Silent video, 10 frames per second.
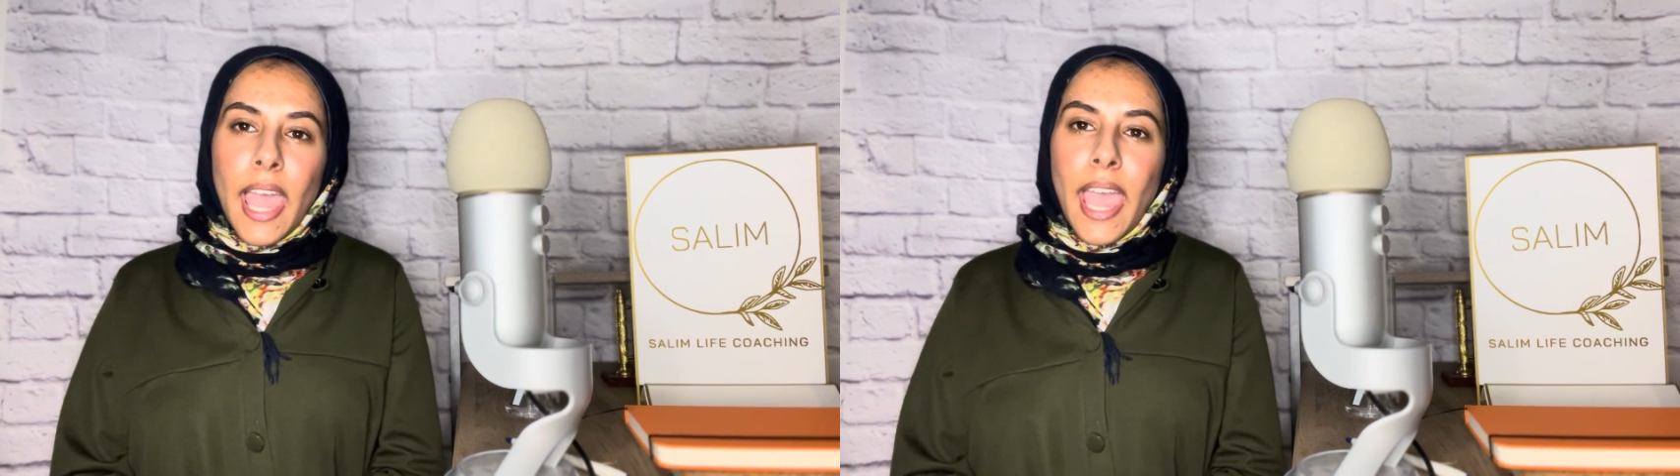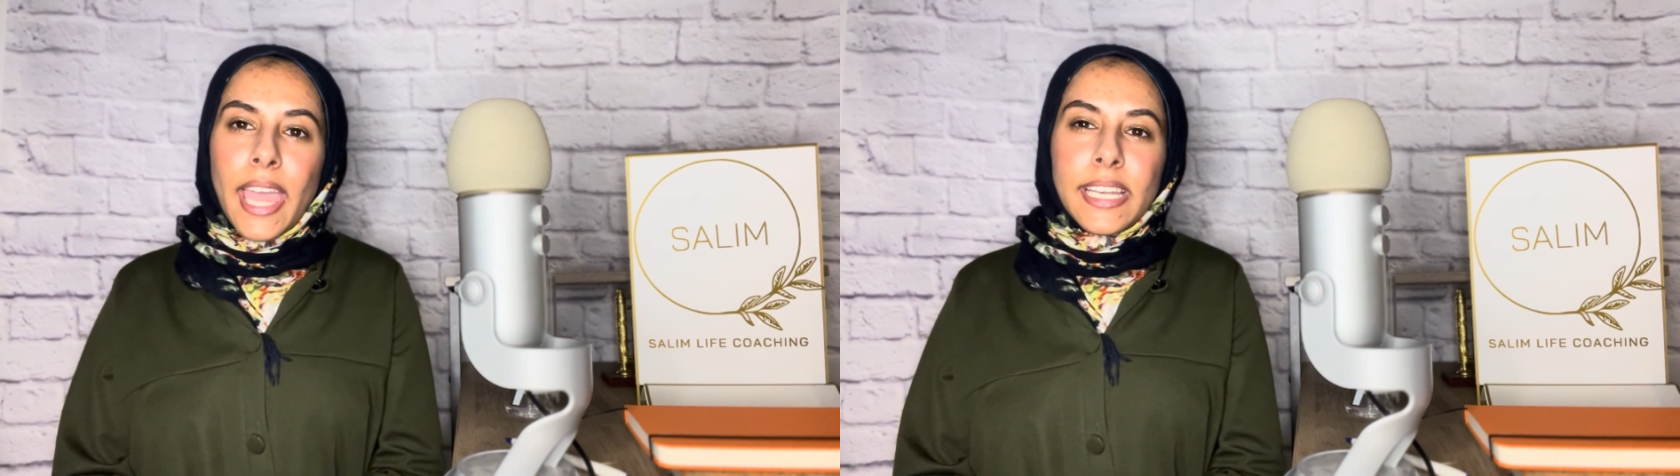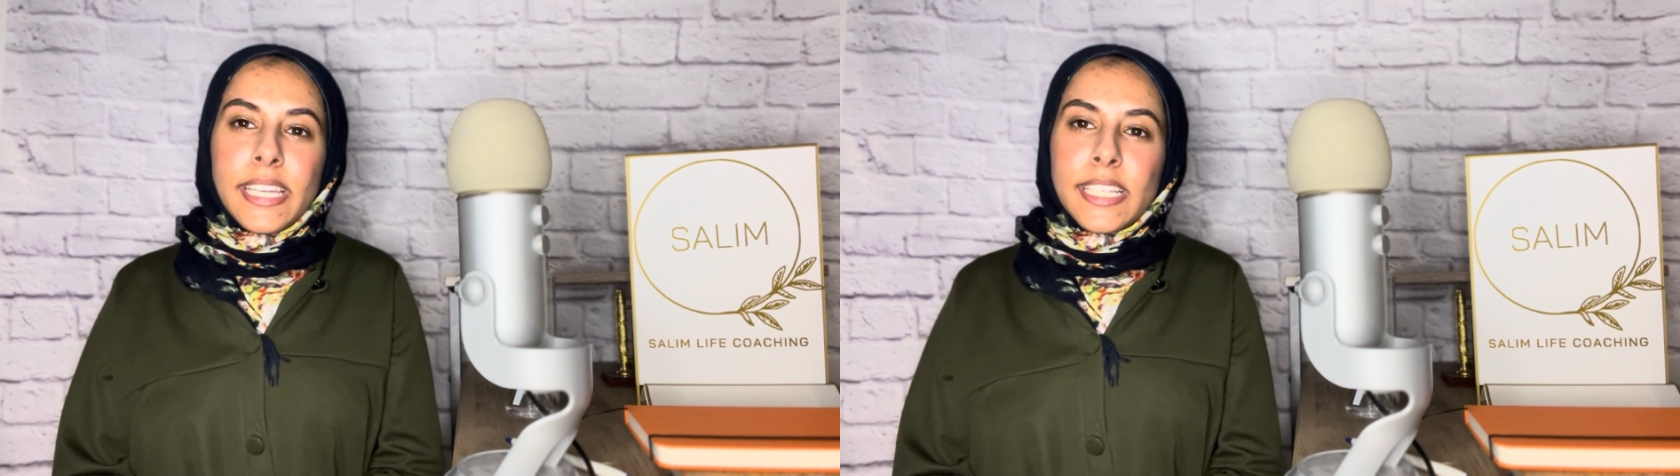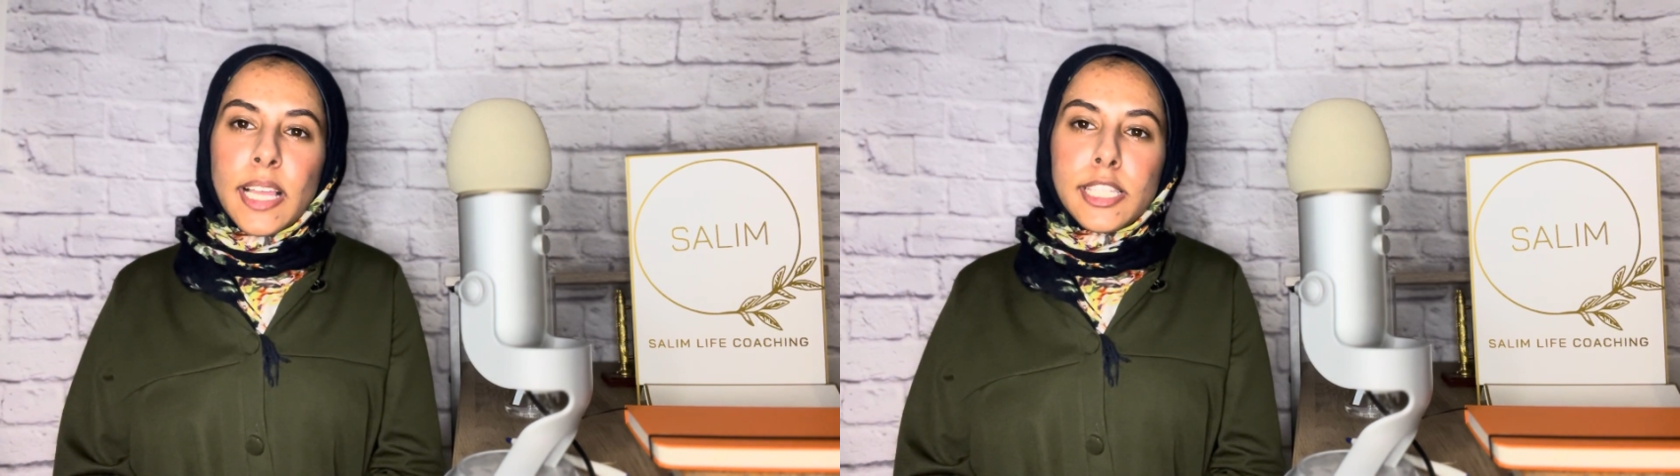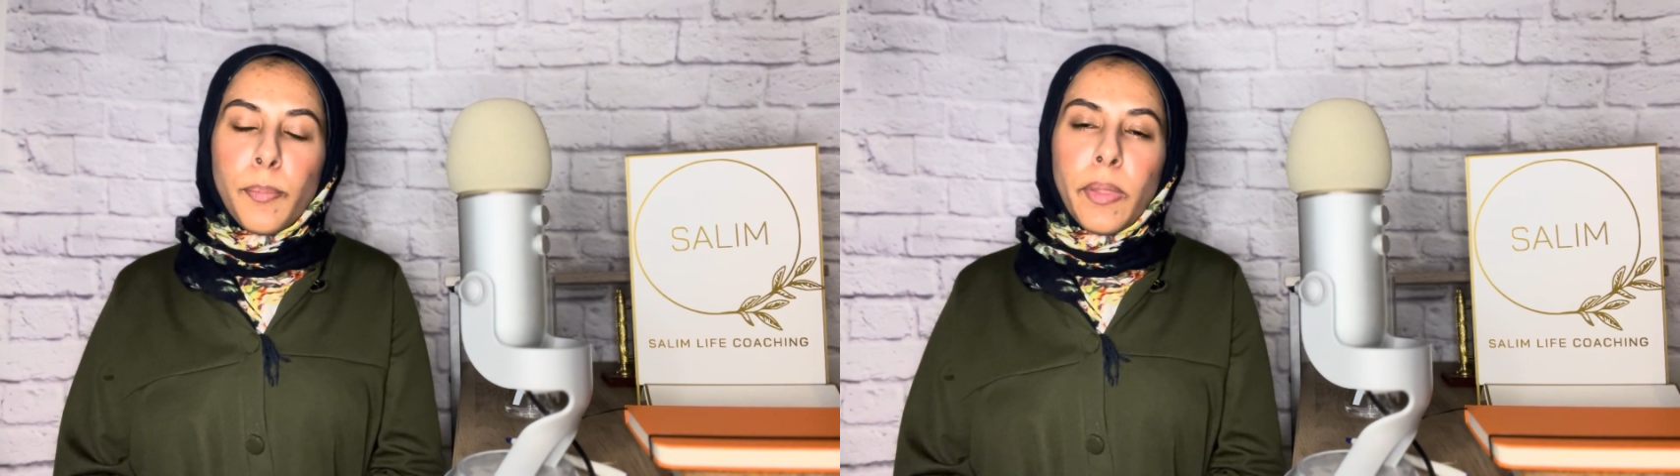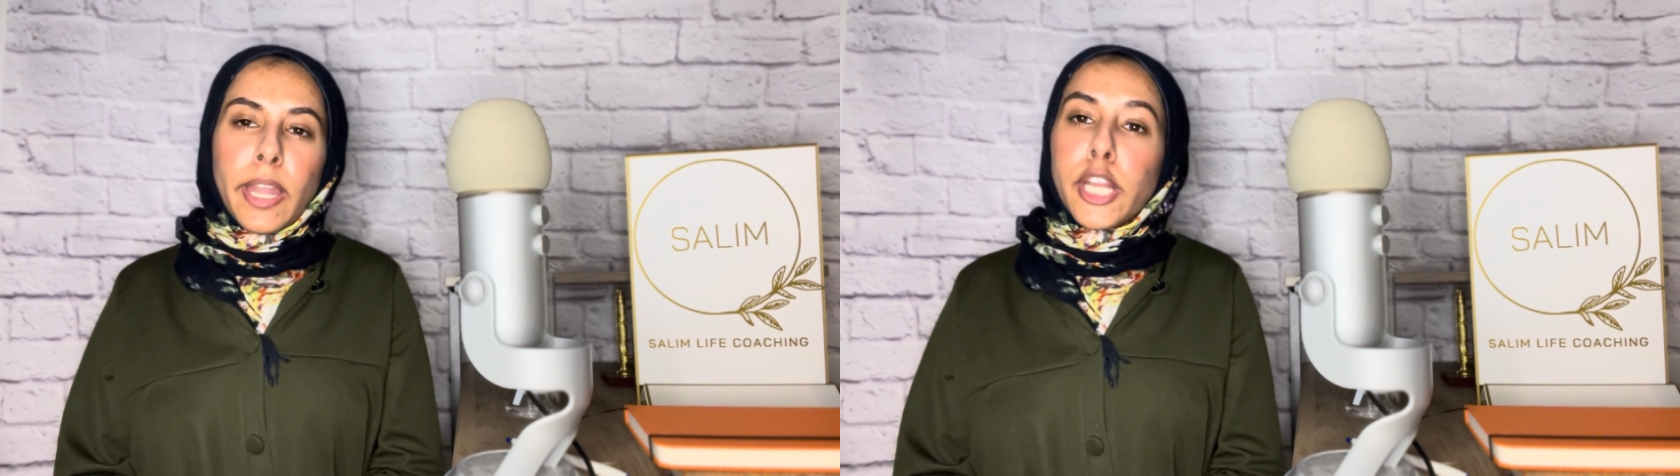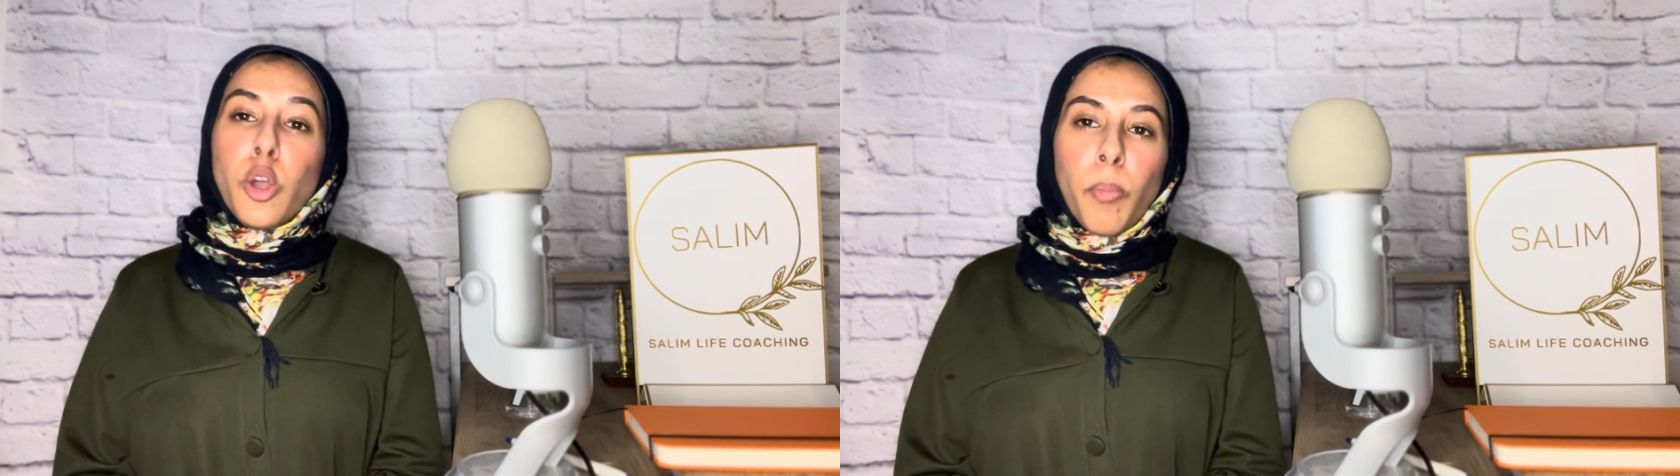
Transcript: And he said something like, no,